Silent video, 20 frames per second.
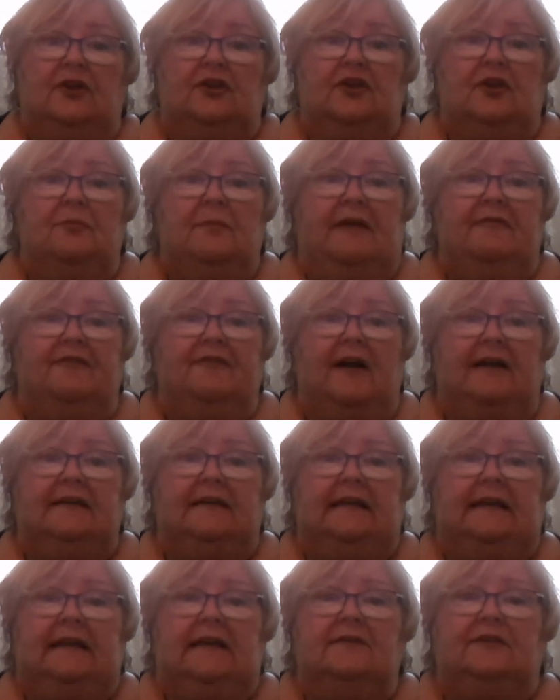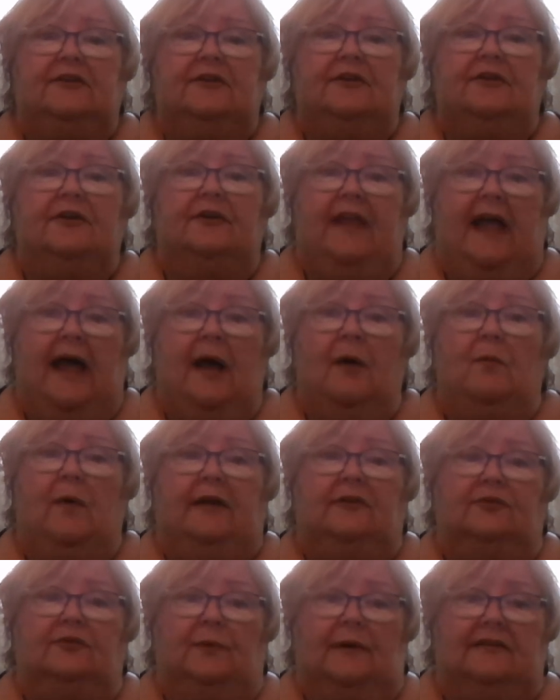You may find it easier that
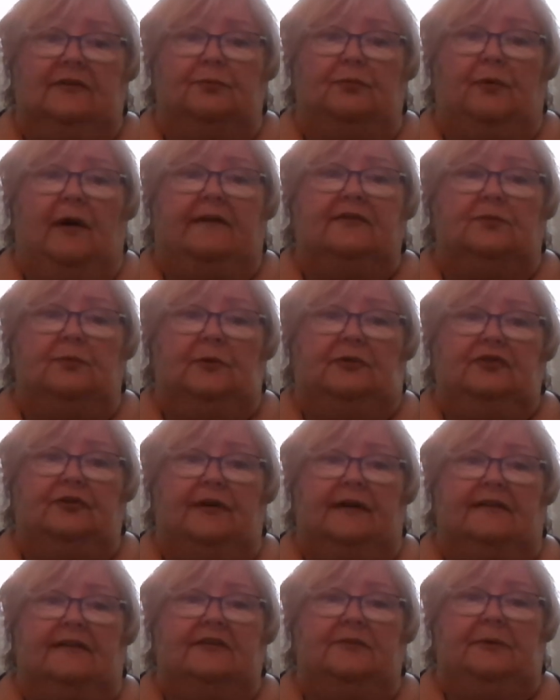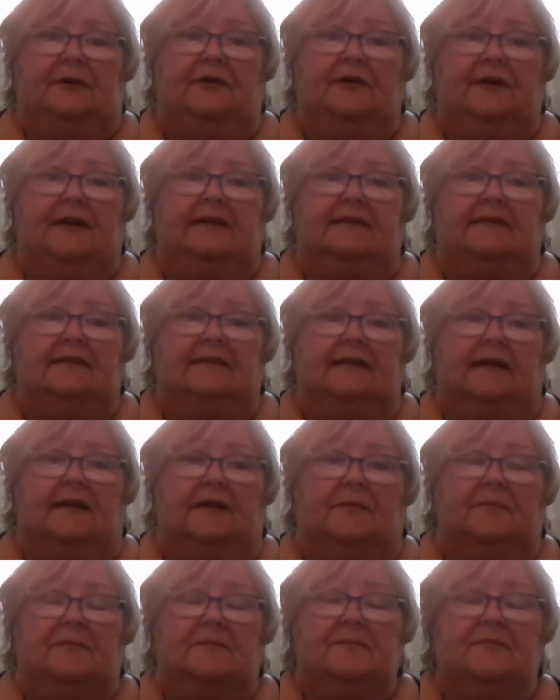way to express what you're
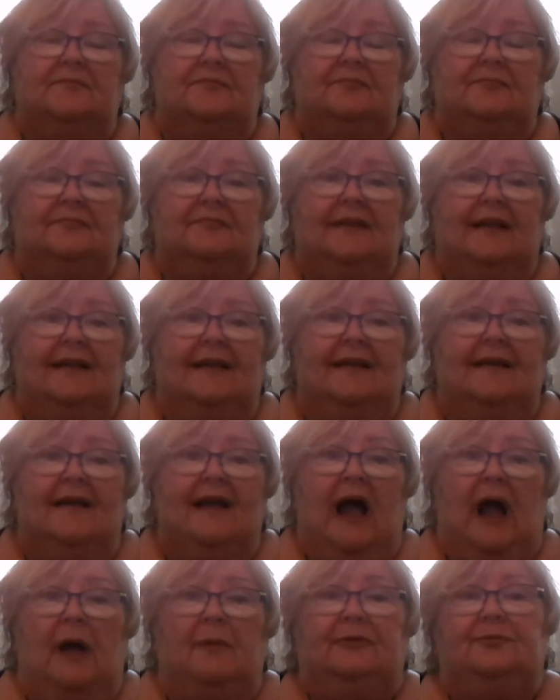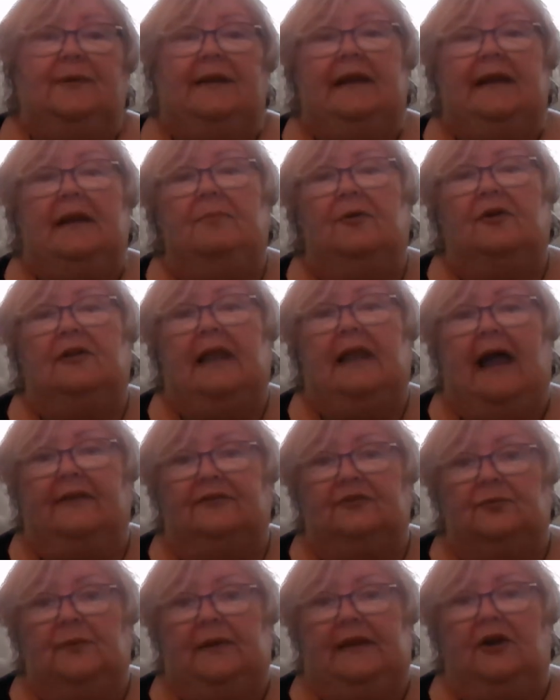experiencing. I was reading a book
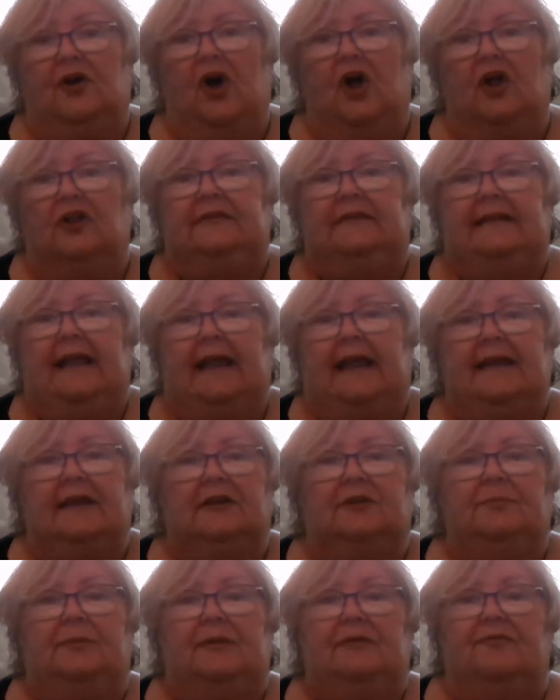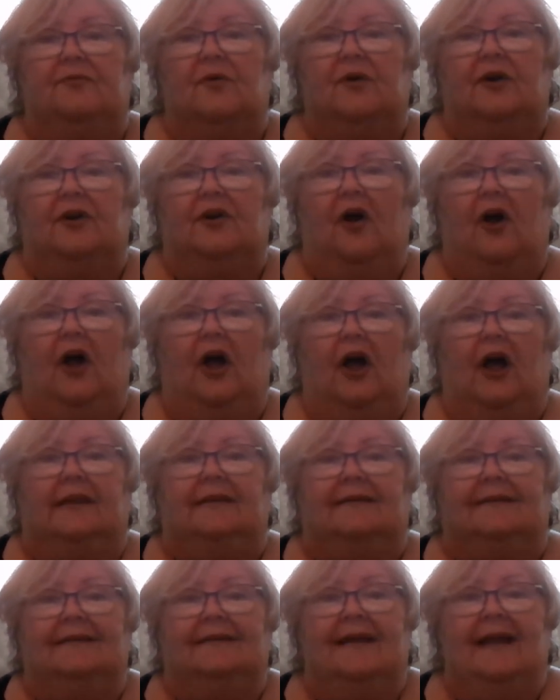last week called Naked Before
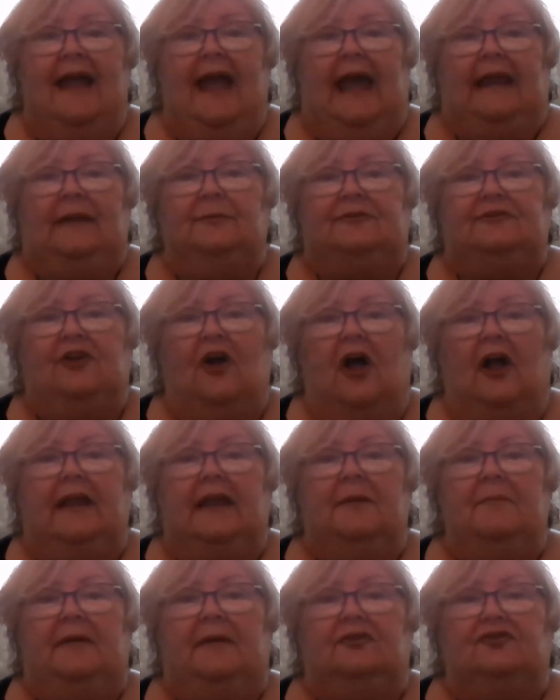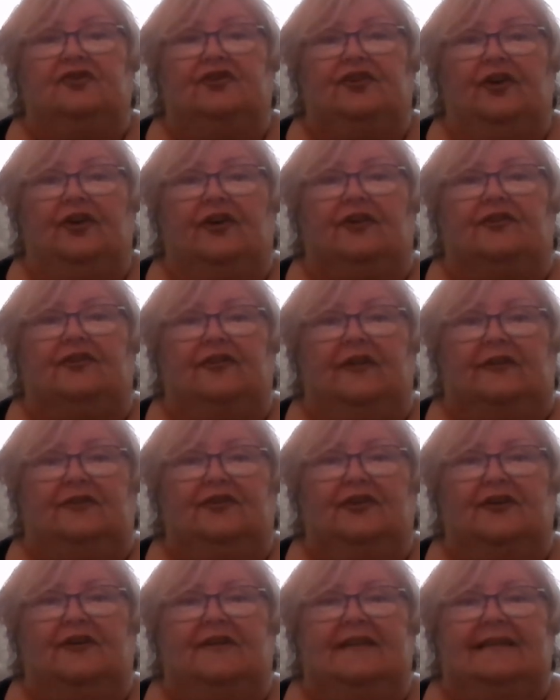God, and it was talking about a church that
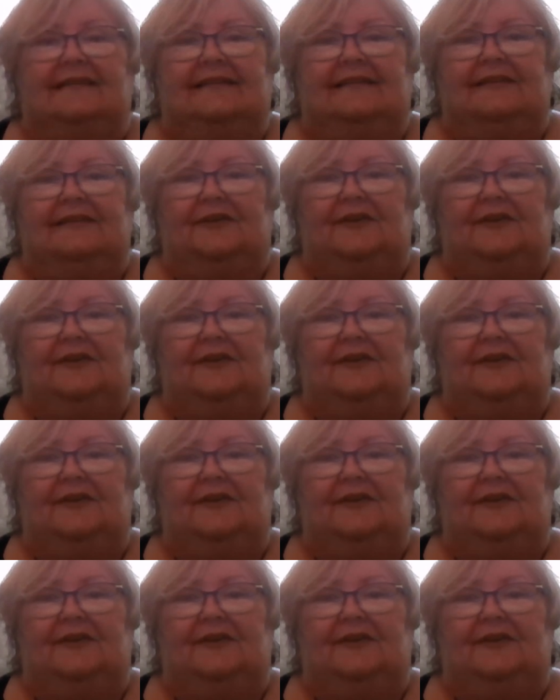took this